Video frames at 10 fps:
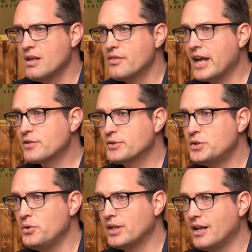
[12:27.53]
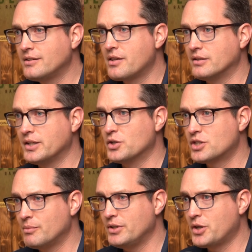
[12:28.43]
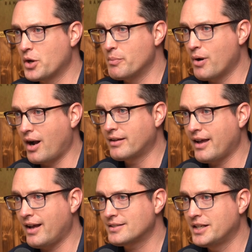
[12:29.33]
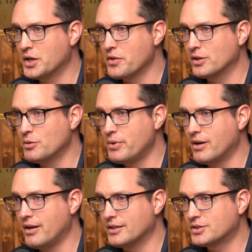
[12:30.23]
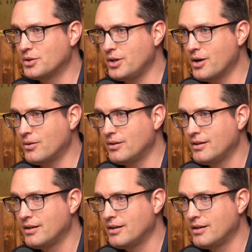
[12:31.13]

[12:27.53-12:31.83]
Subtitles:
Thanks for tuning in to the Leadership Decoded podcast here in the Loop Internet studio.